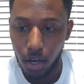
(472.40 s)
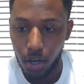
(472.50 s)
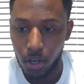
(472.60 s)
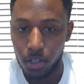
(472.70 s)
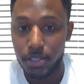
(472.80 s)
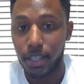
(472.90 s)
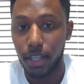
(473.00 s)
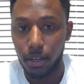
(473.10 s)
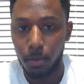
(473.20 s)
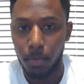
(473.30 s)
her to
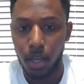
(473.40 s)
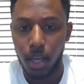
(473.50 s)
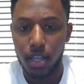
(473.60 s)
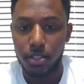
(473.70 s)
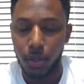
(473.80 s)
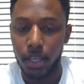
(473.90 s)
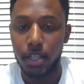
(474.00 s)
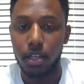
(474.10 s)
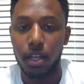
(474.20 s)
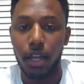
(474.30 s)
him so that he
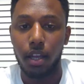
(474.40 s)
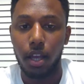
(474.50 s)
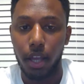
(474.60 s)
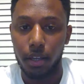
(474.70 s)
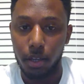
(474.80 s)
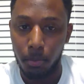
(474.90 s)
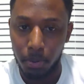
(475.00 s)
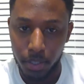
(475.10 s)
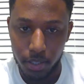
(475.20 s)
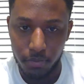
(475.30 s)
could
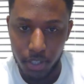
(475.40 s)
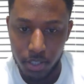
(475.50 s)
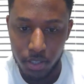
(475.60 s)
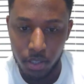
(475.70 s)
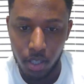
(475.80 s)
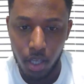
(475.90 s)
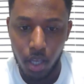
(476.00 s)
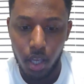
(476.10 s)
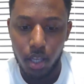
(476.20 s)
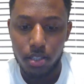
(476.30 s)
complete the vision.
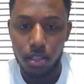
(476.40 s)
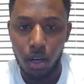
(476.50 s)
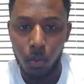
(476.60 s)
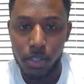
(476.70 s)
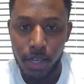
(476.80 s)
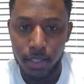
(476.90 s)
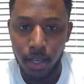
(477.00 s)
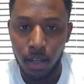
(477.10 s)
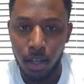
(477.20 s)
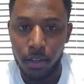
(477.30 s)
So what takes
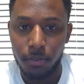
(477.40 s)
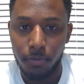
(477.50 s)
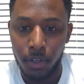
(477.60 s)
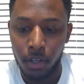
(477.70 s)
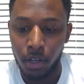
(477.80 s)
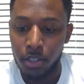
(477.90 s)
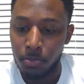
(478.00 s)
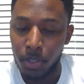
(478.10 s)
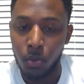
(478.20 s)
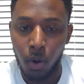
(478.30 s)
out a lot of the fear is
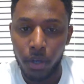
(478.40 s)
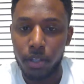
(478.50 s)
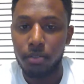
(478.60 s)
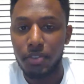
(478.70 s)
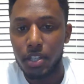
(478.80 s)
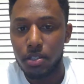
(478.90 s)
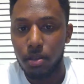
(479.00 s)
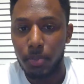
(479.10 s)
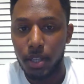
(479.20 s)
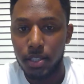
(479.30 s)
me working the
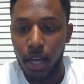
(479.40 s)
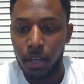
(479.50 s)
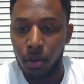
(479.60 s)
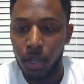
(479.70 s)
vision, because I know